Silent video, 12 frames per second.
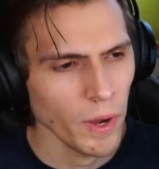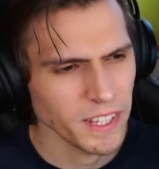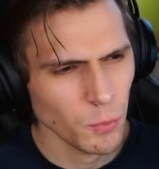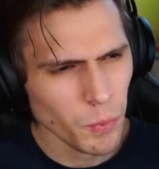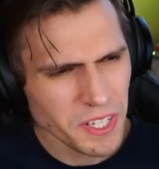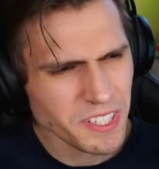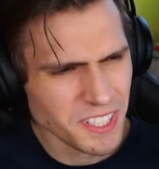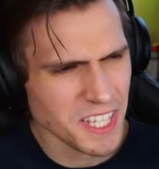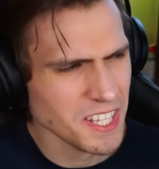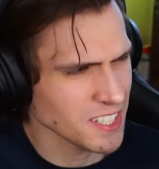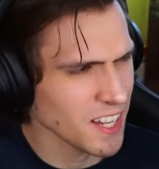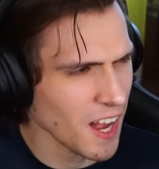Wait, did we
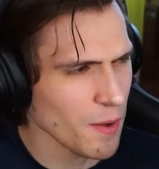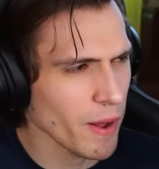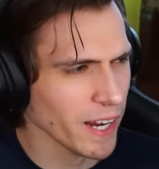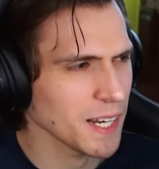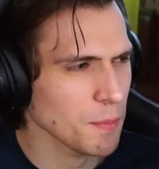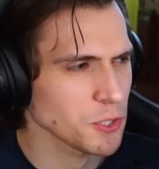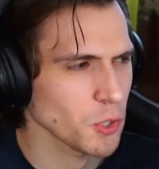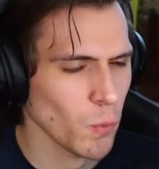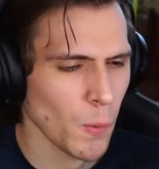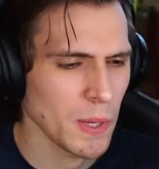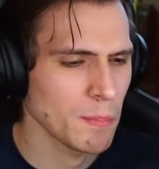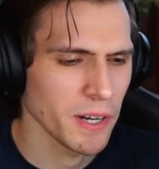see this guy back in
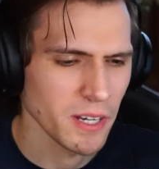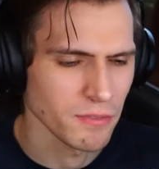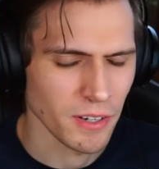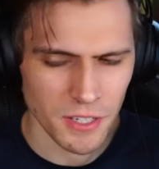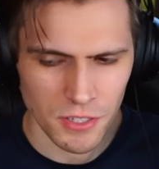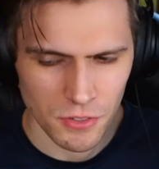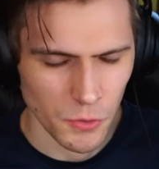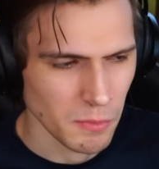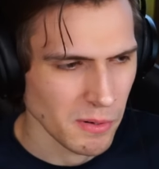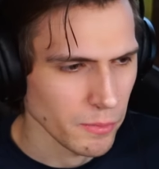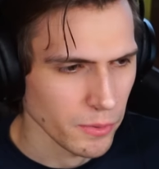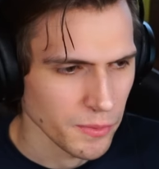episode one? We might have, I just don't
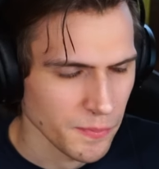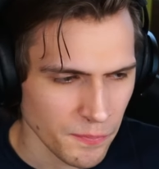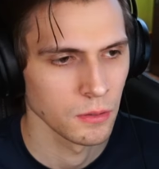remember.